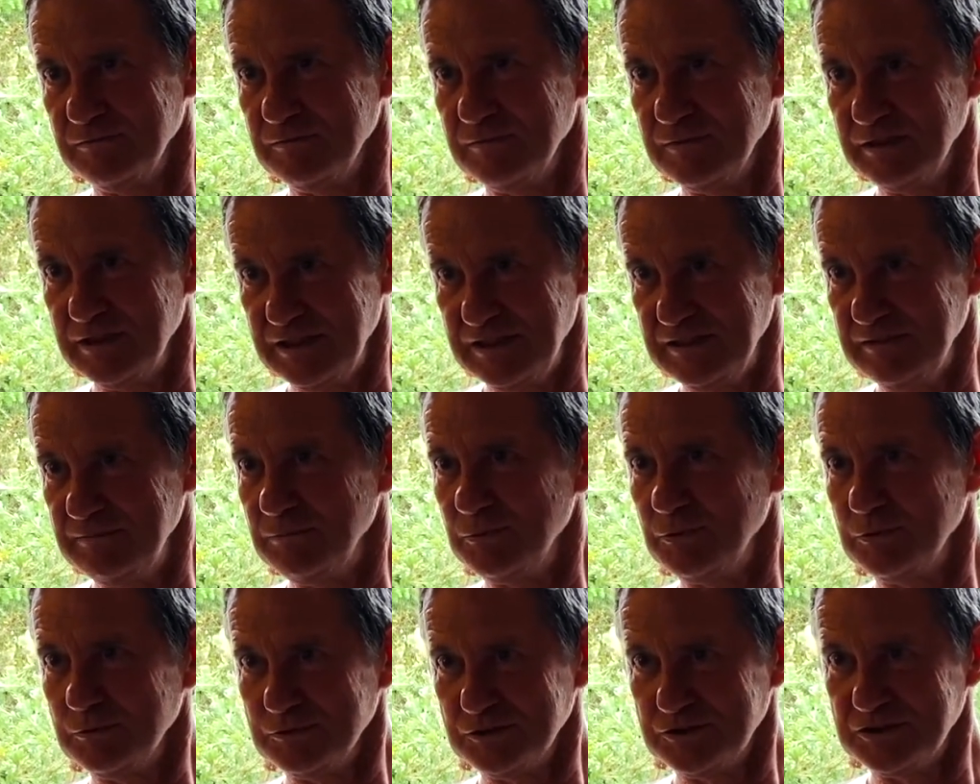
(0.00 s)
eat
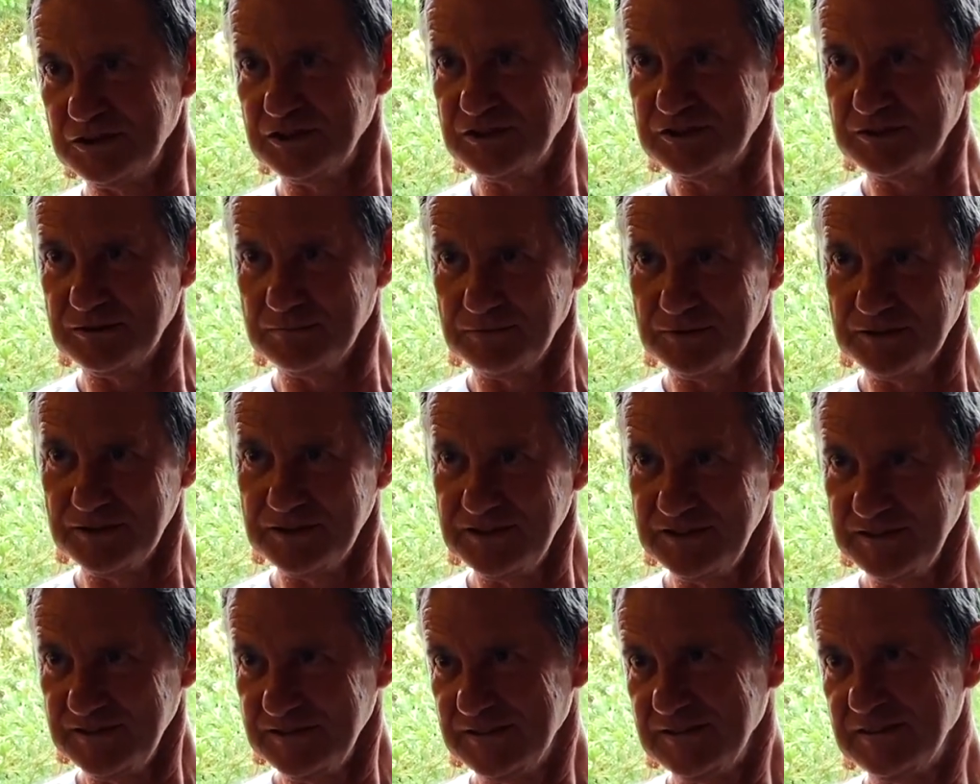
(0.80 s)
more sensibly,
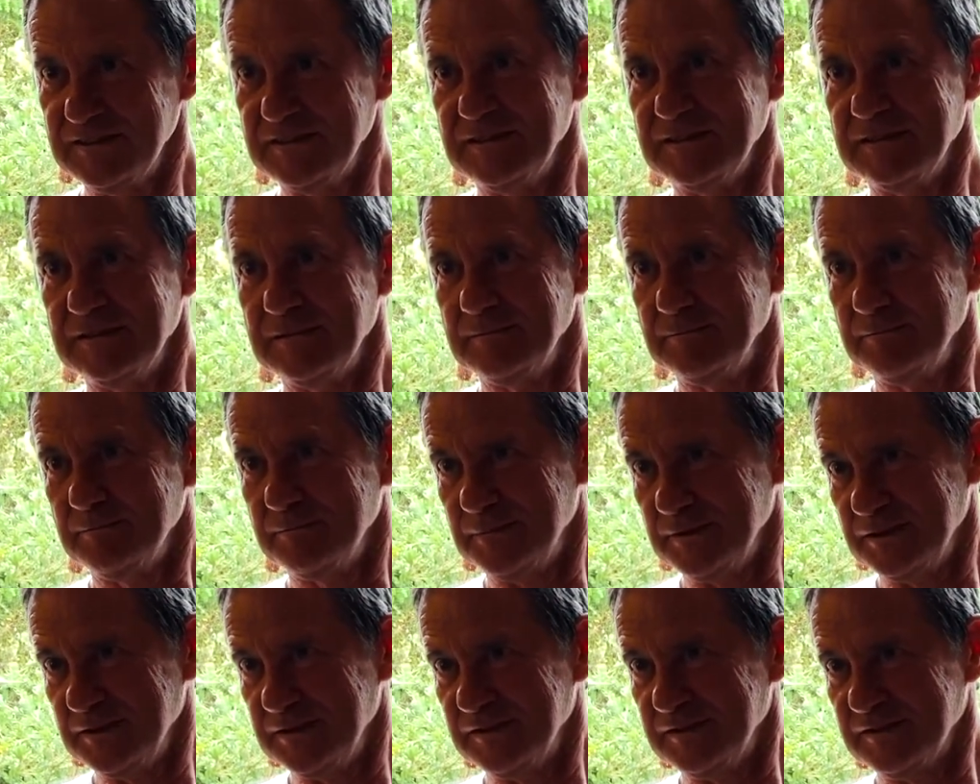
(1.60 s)

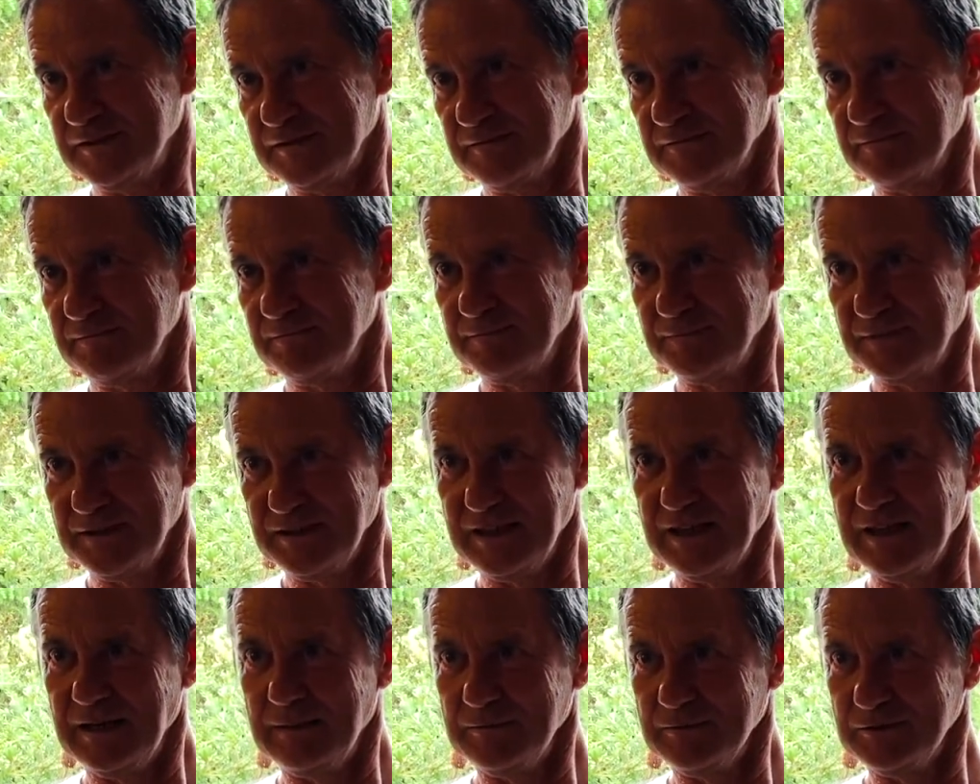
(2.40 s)
but being
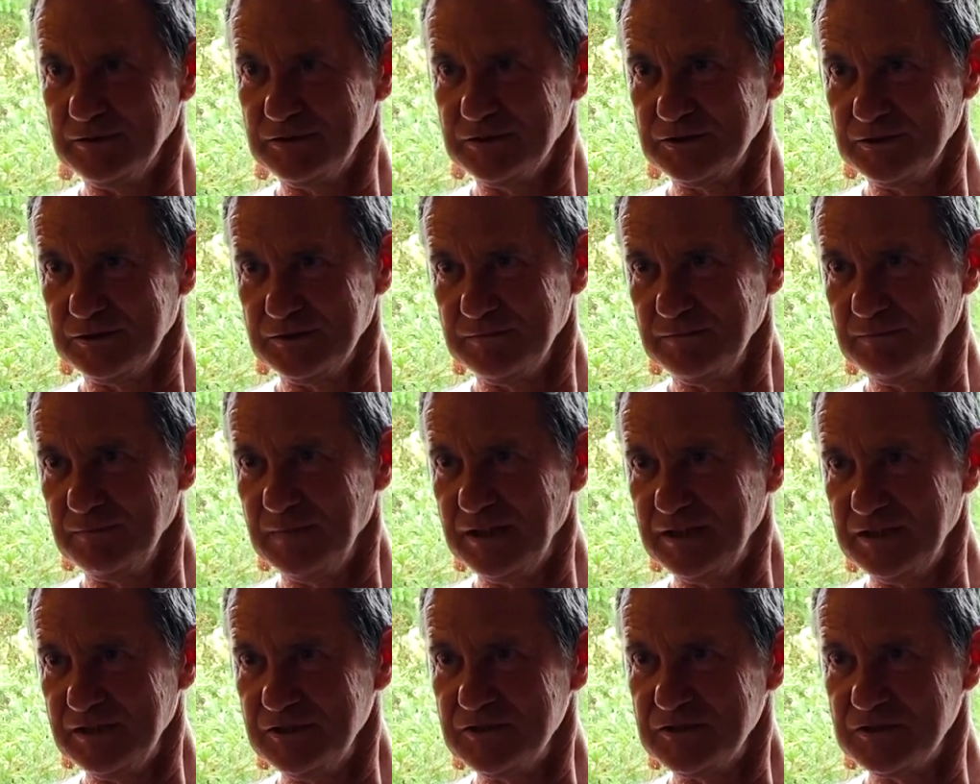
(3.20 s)
able to
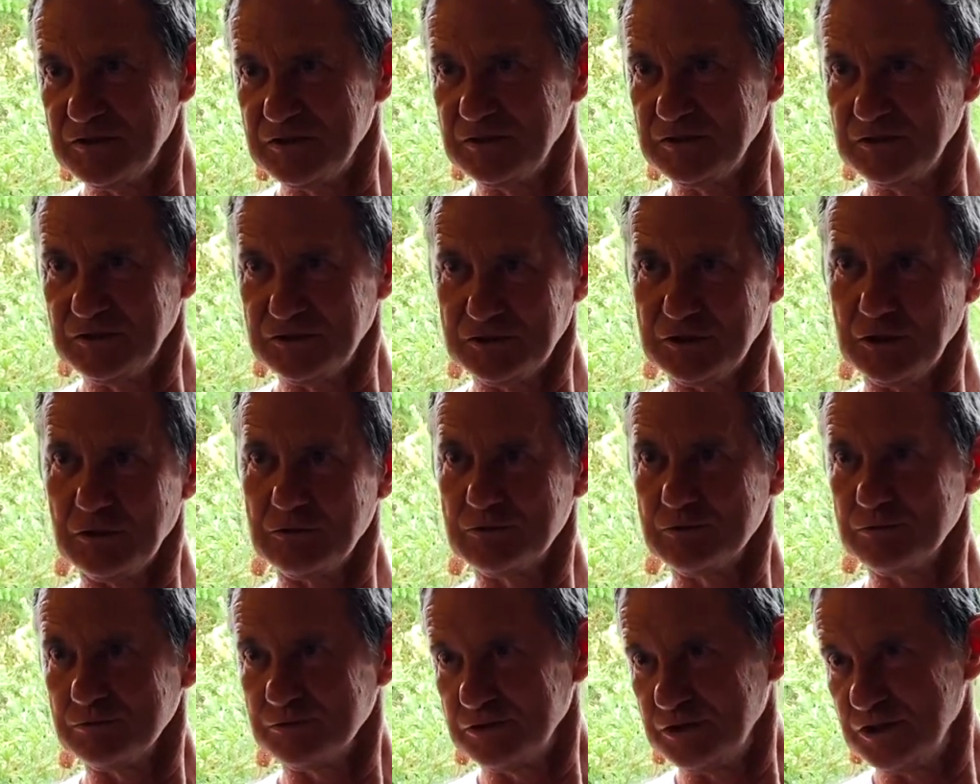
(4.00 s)
manage
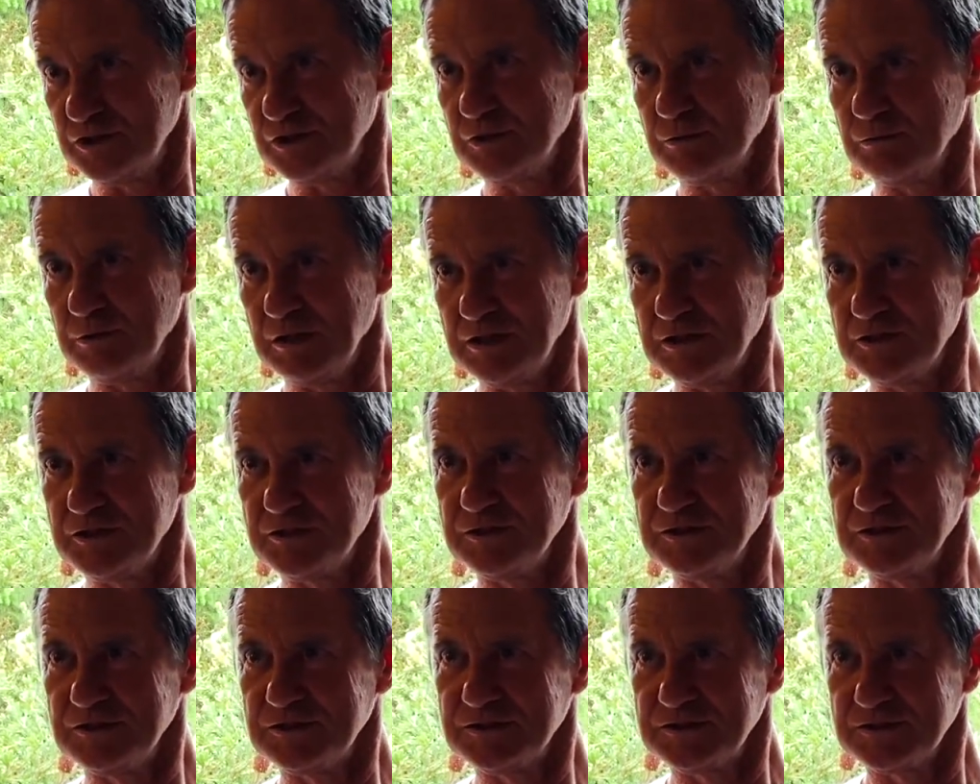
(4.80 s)
social
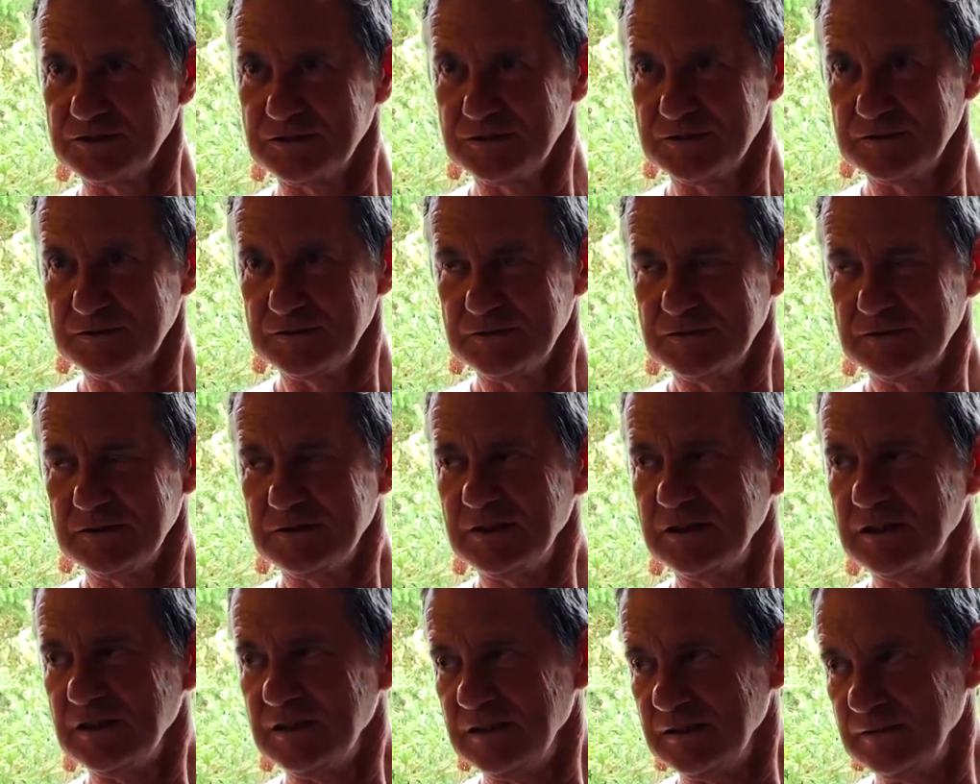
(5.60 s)
situations,
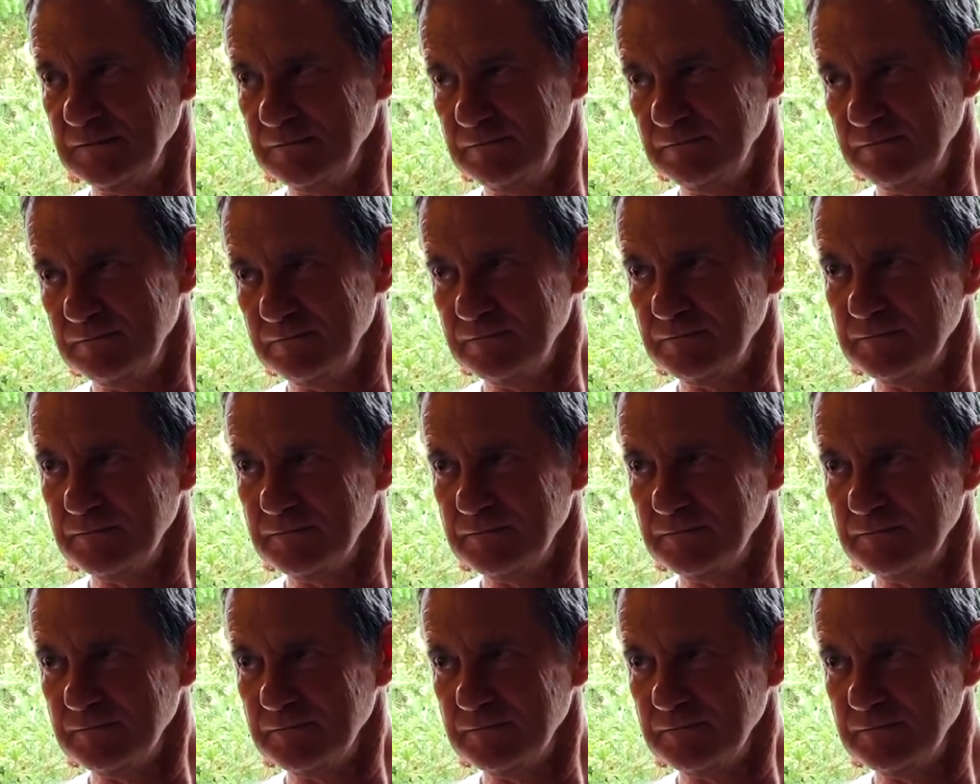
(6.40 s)
and